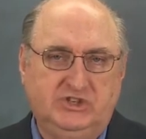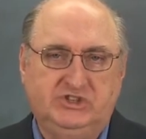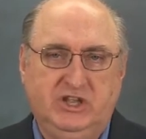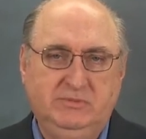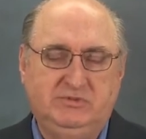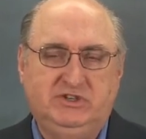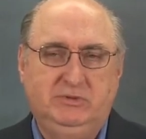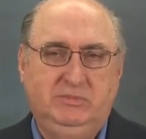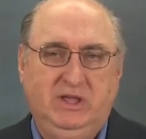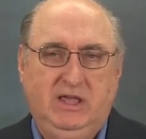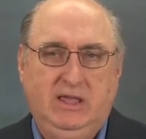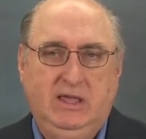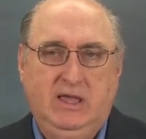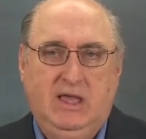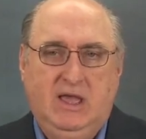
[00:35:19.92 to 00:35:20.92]
seems to
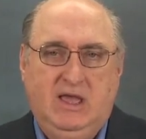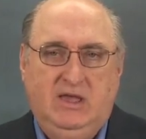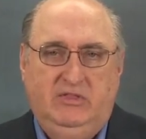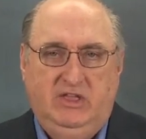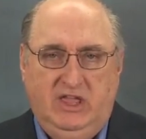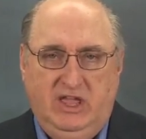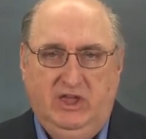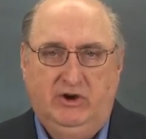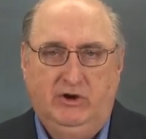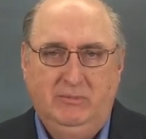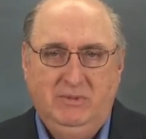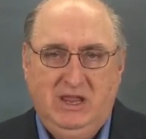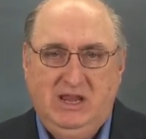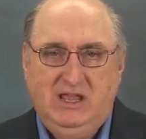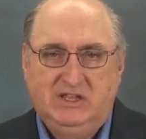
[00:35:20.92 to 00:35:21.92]
be the
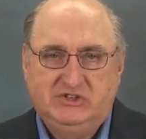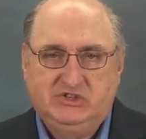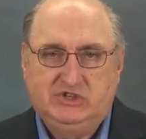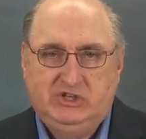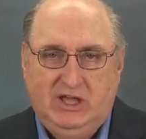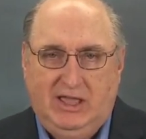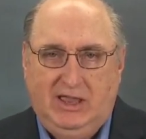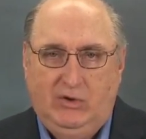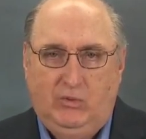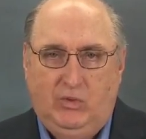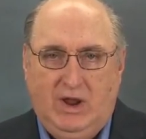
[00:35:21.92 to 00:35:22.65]
intermediate state